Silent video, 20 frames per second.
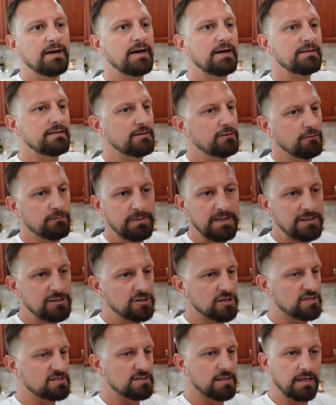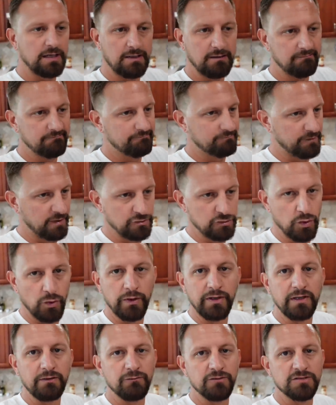and it'll be just like the
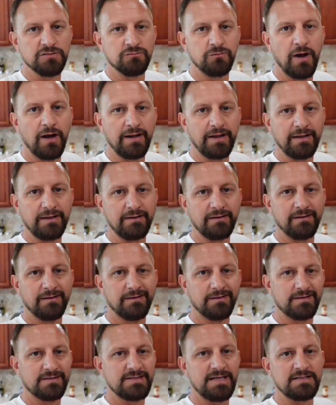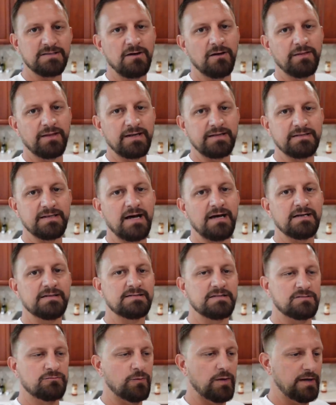toilet was running, because that's all that it
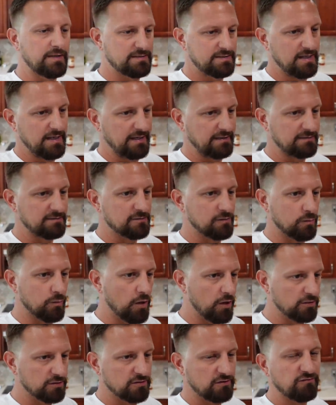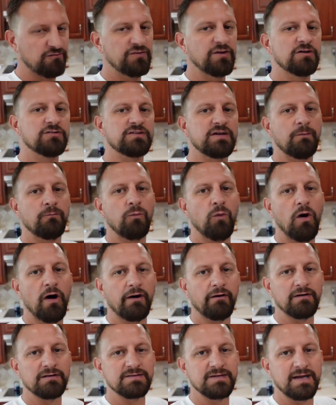does is when it's connected to the wall, it just fills up
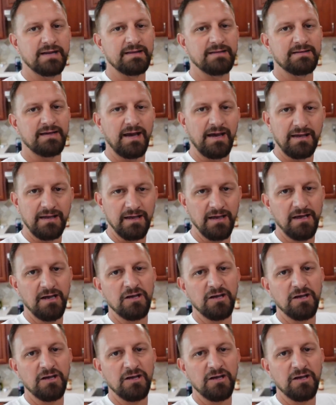water inside of the tank.